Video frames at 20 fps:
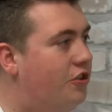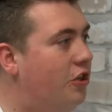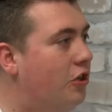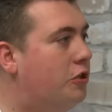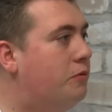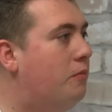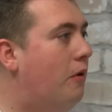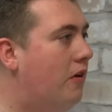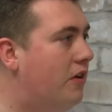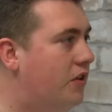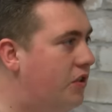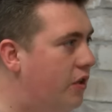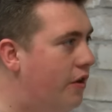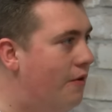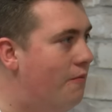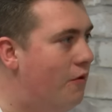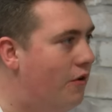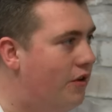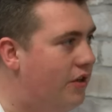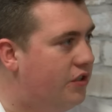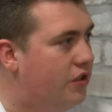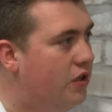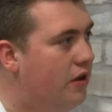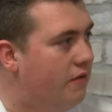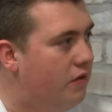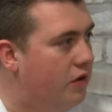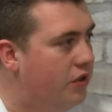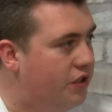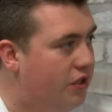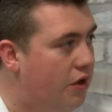Josh Morris doing wonders
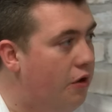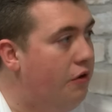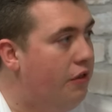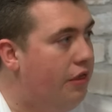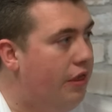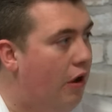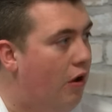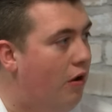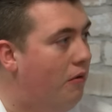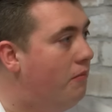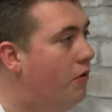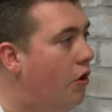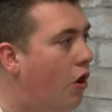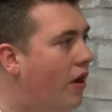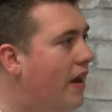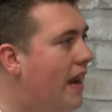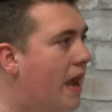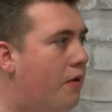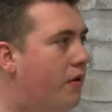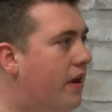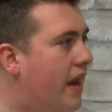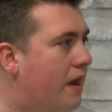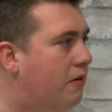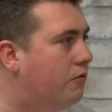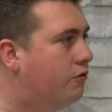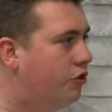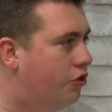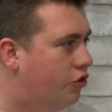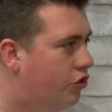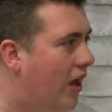over at Scunthorpe. Not an
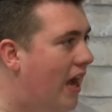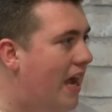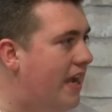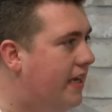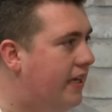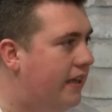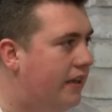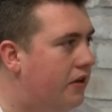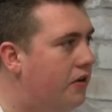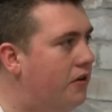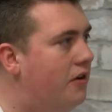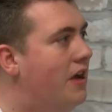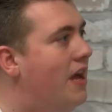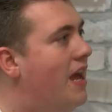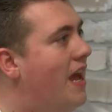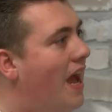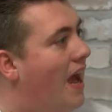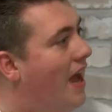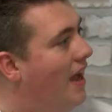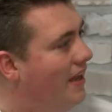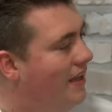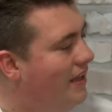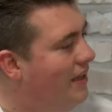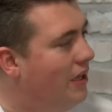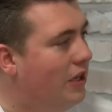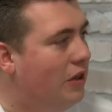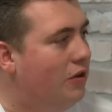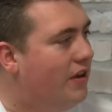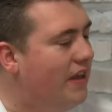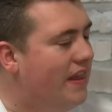out-and-out striker, though.
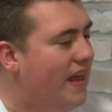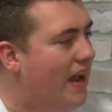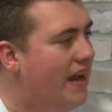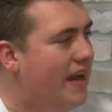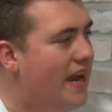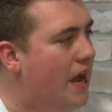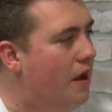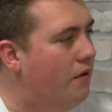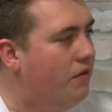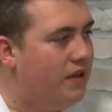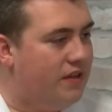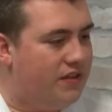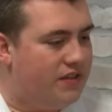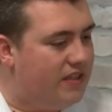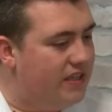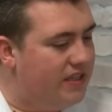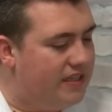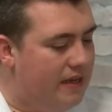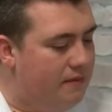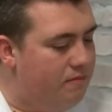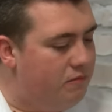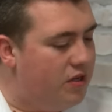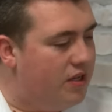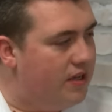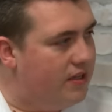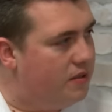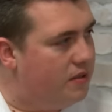You look at that now, there seemed